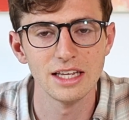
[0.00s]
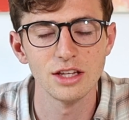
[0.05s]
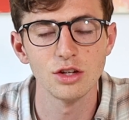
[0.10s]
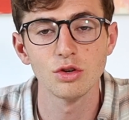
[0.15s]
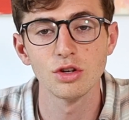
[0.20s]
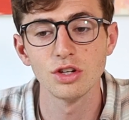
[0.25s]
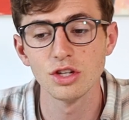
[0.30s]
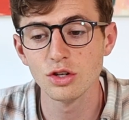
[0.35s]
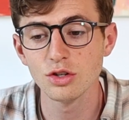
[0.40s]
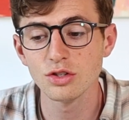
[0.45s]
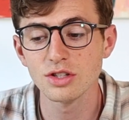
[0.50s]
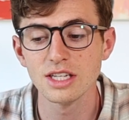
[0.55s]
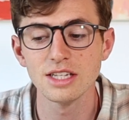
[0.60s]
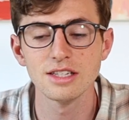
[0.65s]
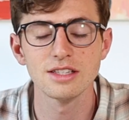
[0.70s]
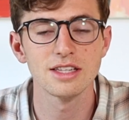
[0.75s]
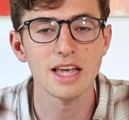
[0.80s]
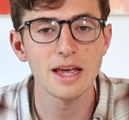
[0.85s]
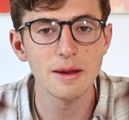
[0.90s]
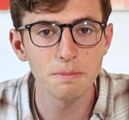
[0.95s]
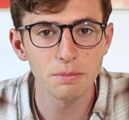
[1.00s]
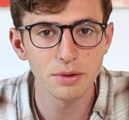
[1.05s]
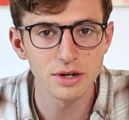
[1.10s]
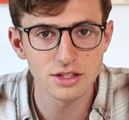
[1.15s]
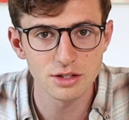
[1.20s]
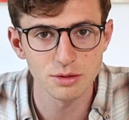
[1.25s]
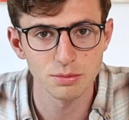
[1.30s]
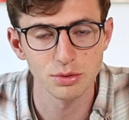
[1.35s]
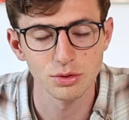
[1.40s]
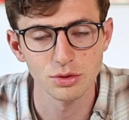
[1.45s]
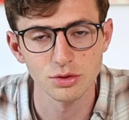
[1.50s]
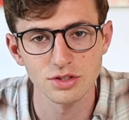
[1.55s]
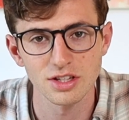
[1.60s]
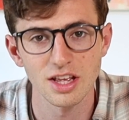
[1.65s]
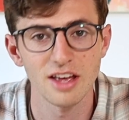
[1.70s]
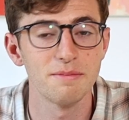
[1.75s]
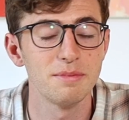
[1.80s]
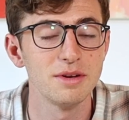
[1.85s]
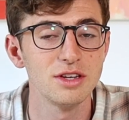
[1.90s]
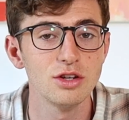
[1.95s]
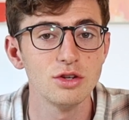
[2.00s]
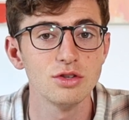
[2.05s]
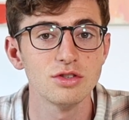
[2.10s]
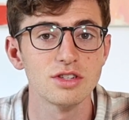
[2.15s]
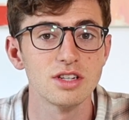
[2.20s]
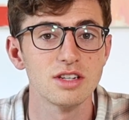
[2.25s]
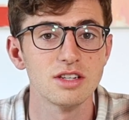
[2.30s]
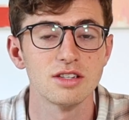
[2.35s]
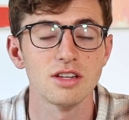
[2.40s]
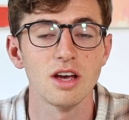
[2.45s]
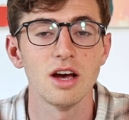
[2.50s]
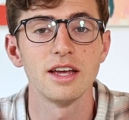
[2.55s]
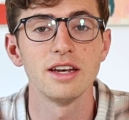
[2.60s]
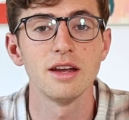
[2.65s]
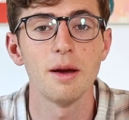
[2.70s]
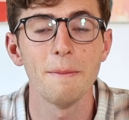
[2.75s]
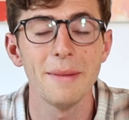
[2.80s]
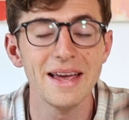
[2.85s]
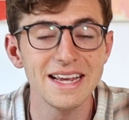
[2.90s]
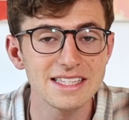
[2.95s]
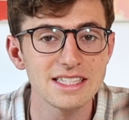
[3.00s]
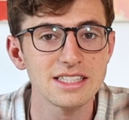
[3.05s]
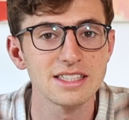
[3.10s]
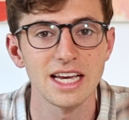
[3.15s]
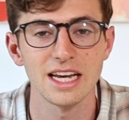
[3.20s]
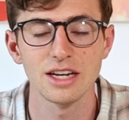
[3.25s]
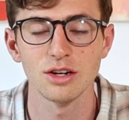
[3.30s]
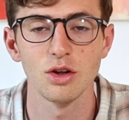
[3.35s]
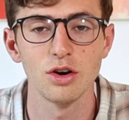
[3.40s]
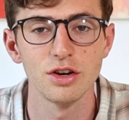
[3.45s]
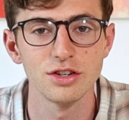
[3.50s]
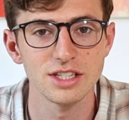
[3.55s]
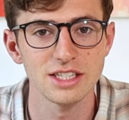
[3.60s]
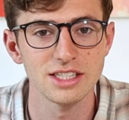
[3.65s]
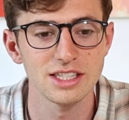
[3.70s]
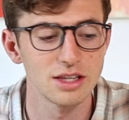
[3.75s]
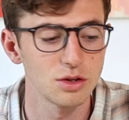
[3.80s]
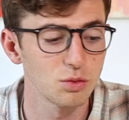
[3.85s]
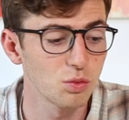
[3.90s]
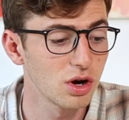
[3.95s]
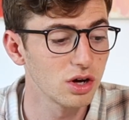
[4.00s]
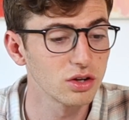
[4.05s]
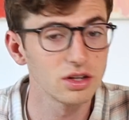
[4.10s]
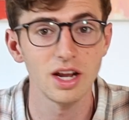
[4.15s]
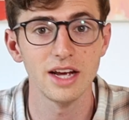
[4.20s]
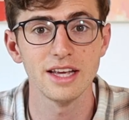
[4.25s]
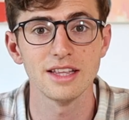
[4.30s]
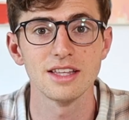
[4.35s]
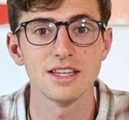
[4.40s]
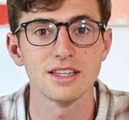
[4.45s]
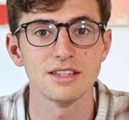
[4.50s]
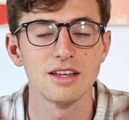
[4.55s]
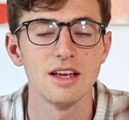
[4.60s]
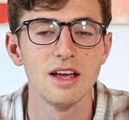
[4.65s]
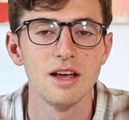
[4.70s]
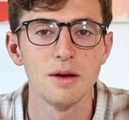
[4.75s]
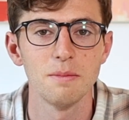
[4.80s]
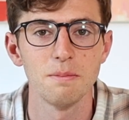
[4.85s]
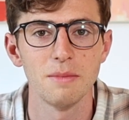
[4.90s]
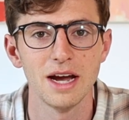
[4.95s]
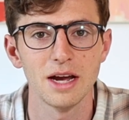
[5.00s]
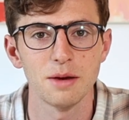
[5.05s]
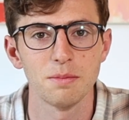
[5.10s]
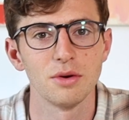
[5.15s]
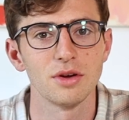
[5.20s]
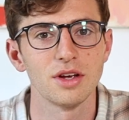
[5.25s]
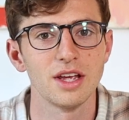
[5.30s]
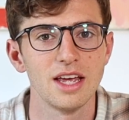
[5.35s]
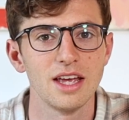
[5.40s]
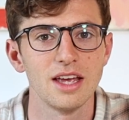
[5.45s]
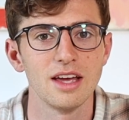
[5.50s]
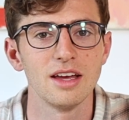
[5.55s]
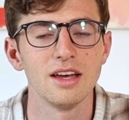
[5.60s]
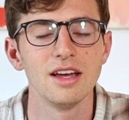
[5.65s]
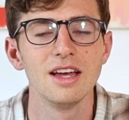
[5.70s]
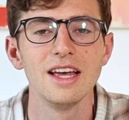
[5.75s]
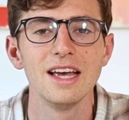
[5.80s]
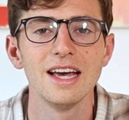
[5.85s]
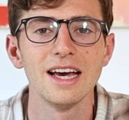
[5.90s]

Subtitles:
You can use these same principles that have been used to design amazing technologies in the world, like this MacBook here,